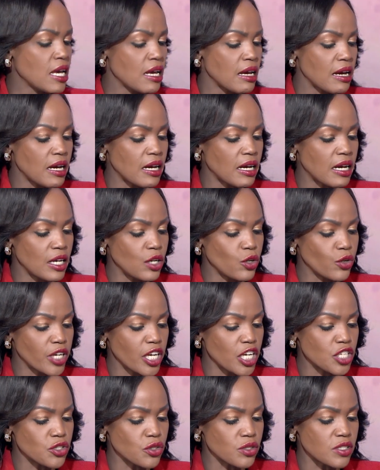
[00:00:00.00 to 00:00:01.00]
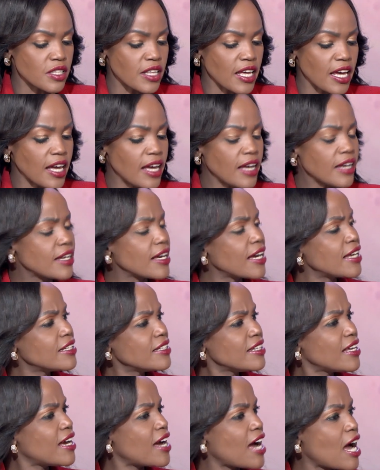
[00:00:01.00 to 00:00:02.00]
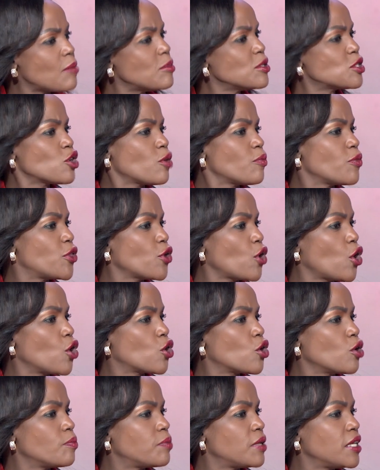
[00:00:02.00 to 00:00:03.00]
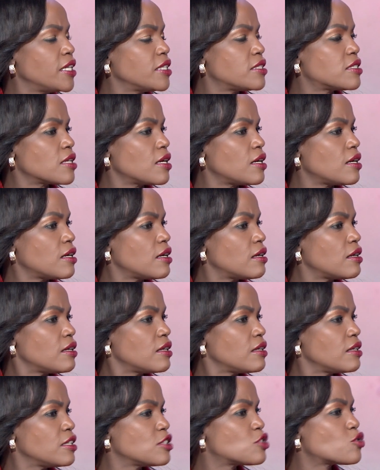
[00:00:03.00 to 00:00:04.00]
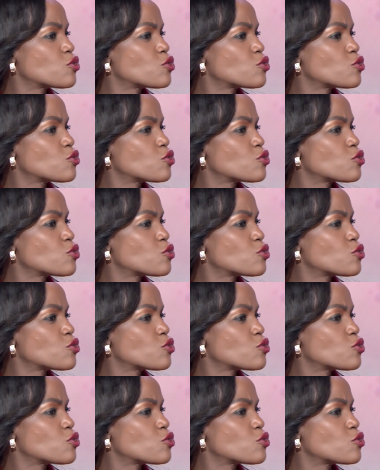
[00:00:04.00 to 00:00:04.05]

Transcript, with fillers: allocations there. Can AMISOM, though, complete its